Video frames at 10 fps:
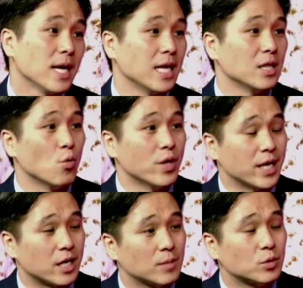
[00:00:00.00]
And when
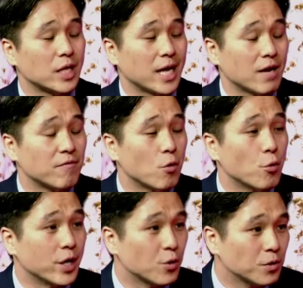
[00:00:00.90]
they come to that
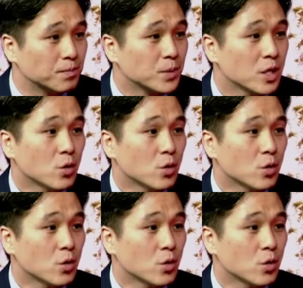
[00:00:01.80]
halfway home,